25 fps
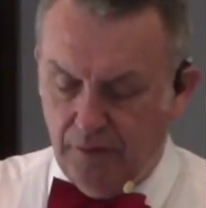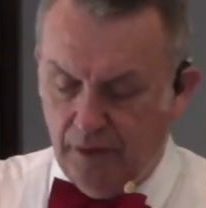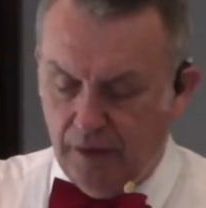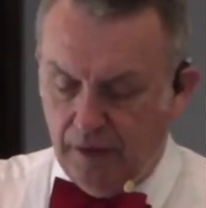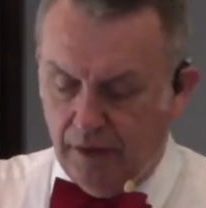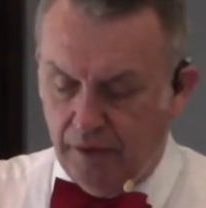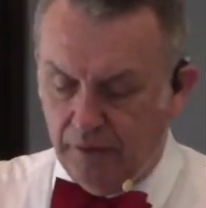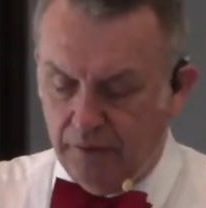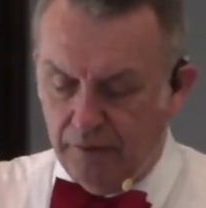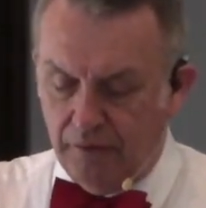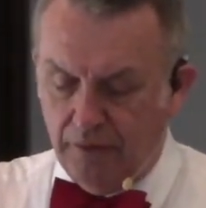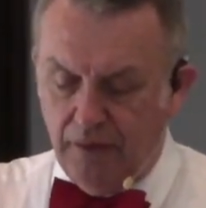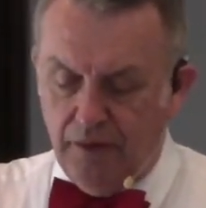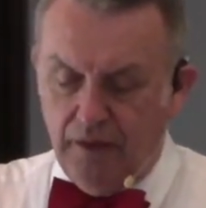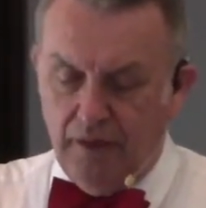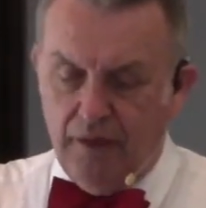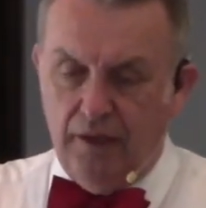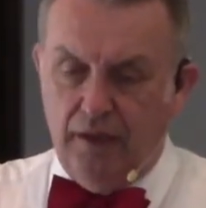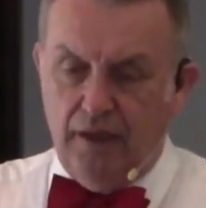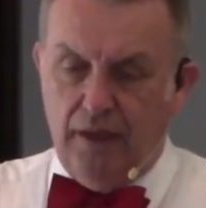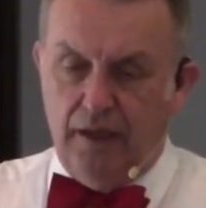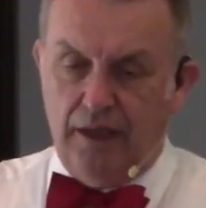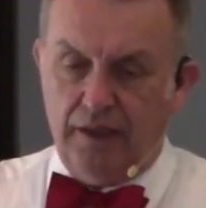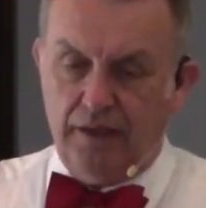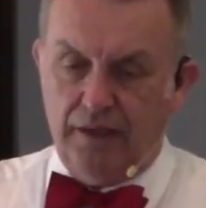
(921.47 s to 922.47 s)
Now,
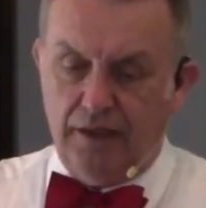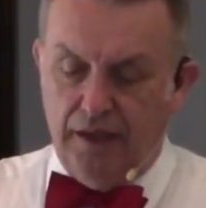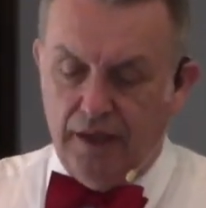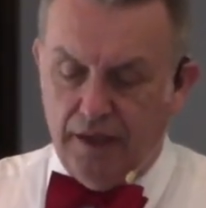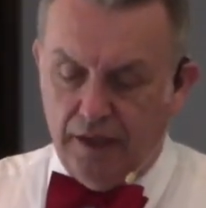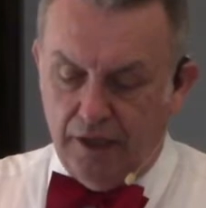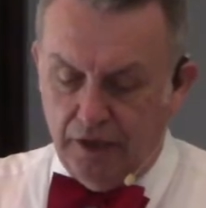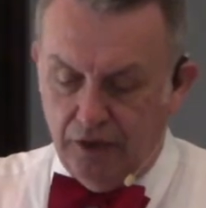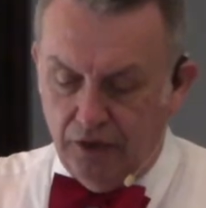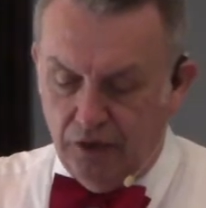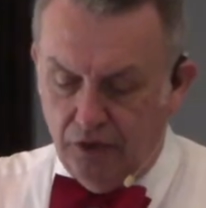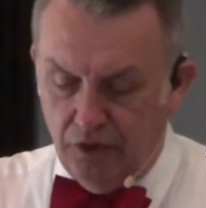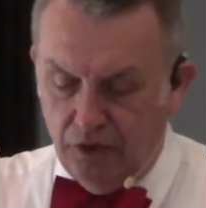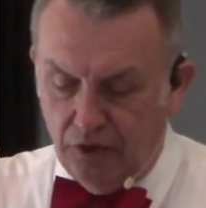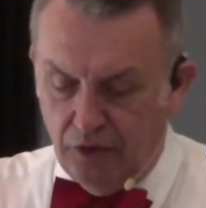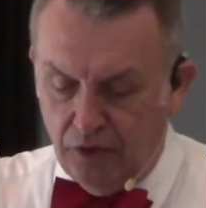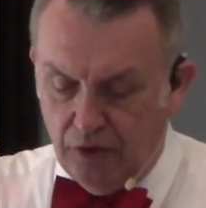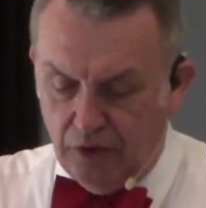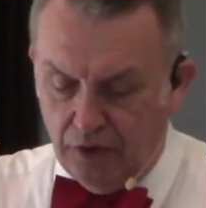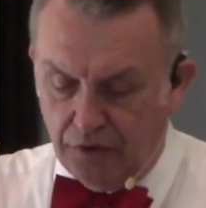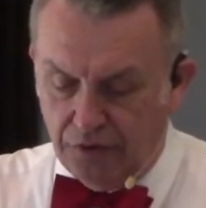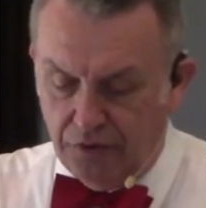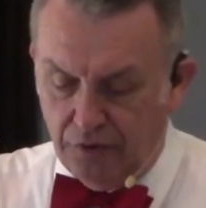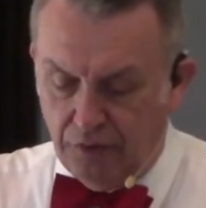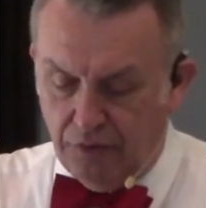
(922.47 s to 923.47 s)
again, no,
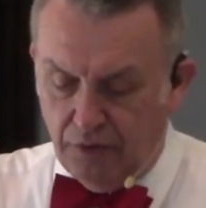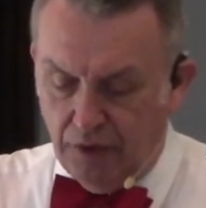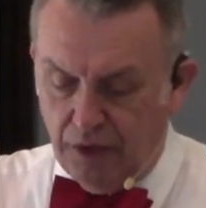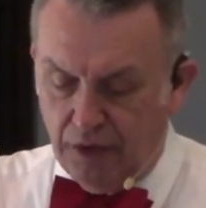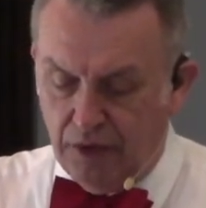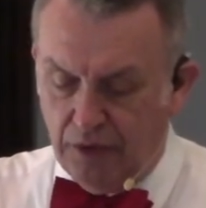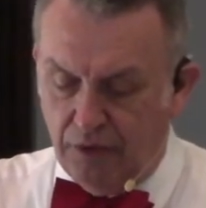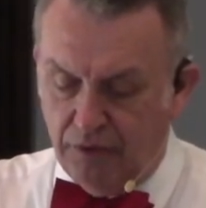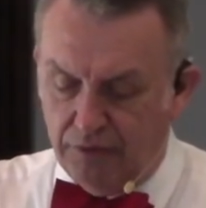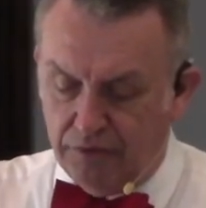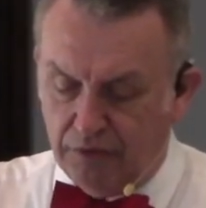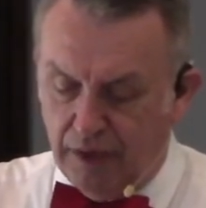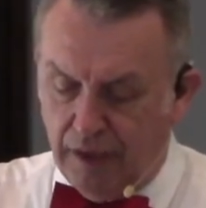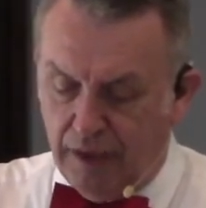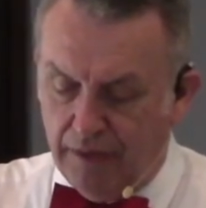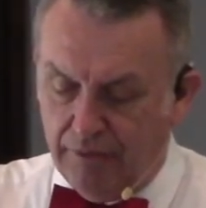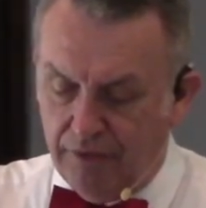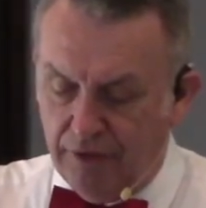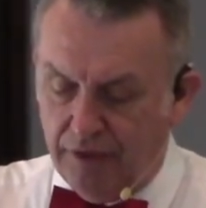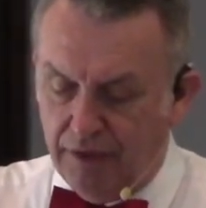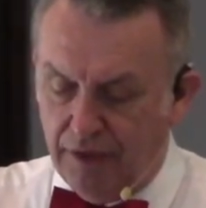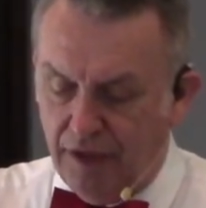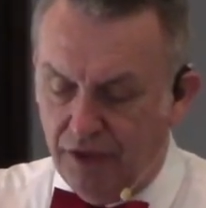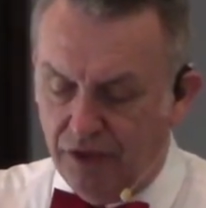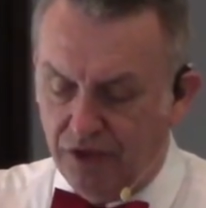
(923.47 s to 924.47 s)
authority over
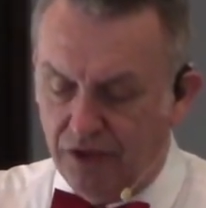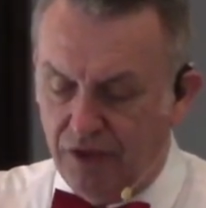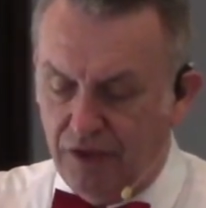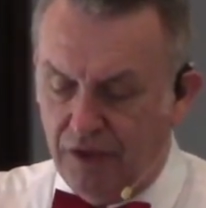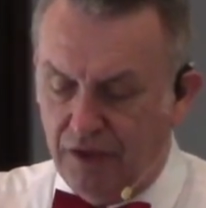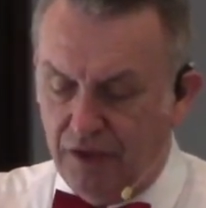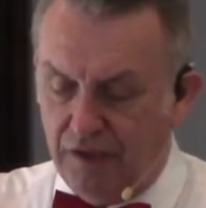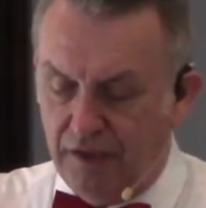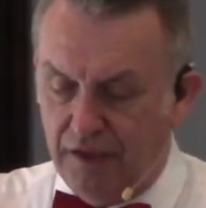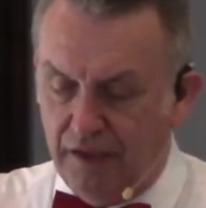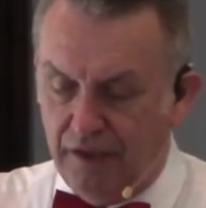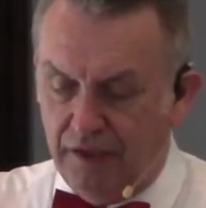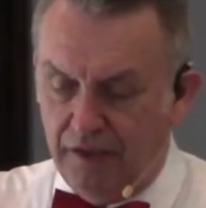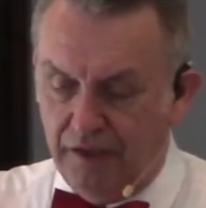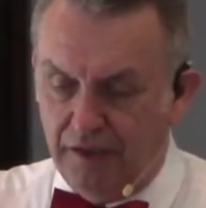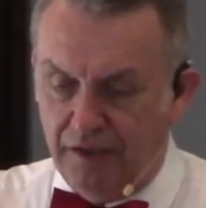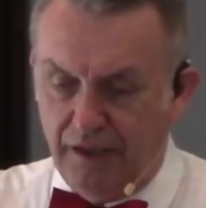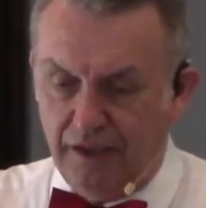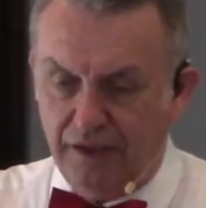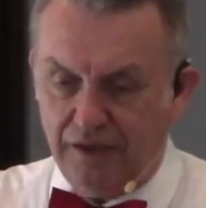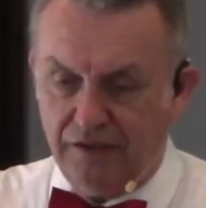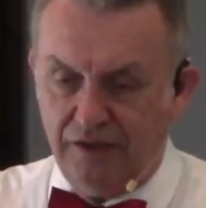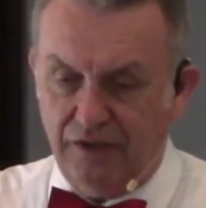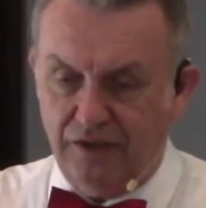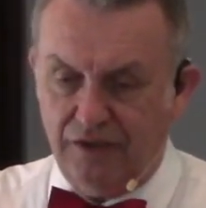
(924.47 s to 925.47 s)
every nation
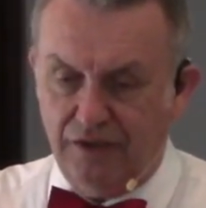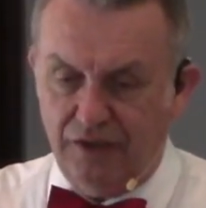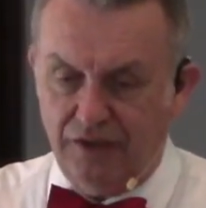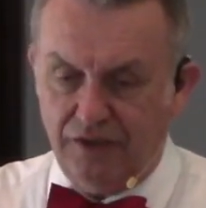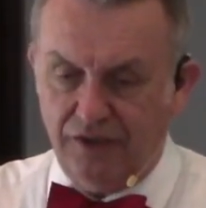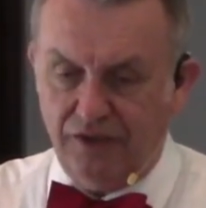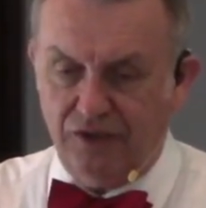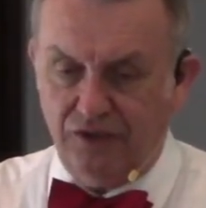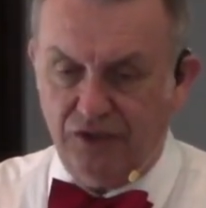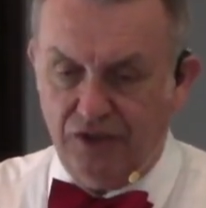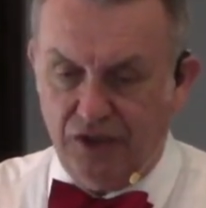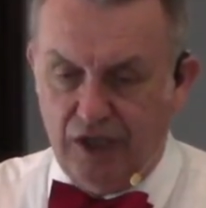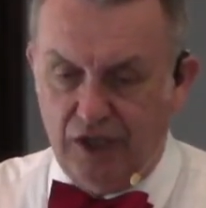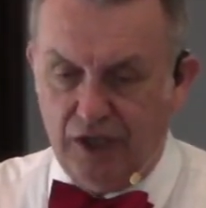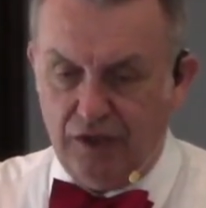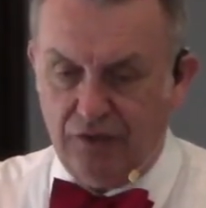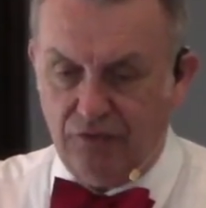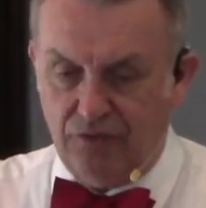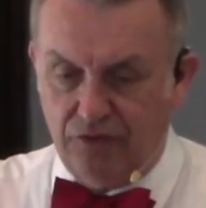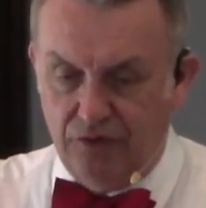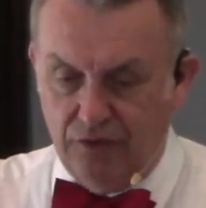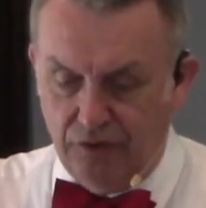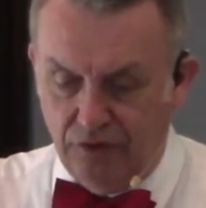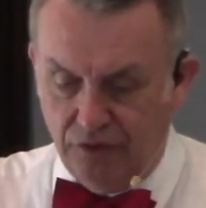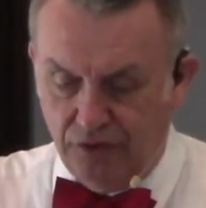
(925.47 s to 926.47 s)
indicates that this is
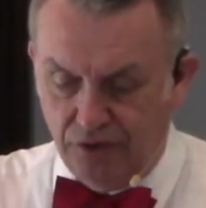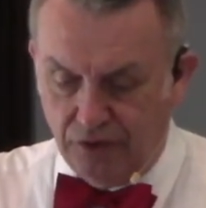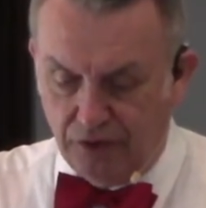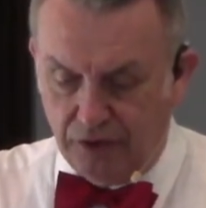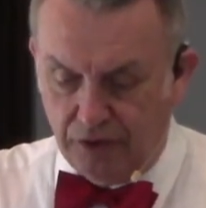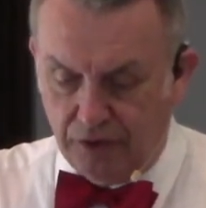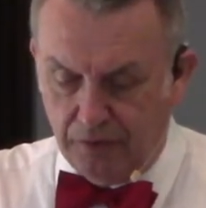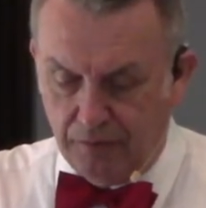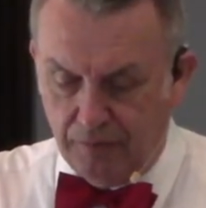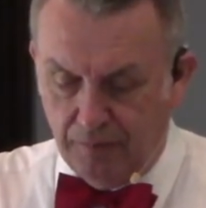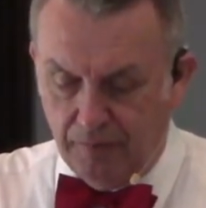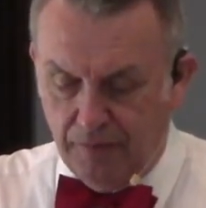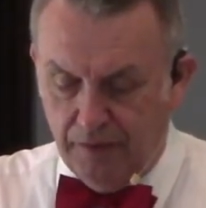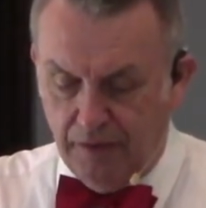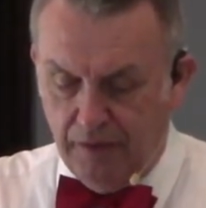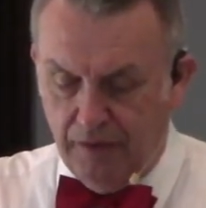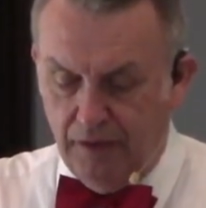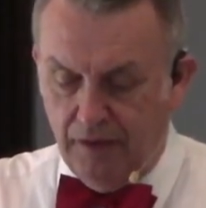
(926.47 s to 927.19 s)
yet future.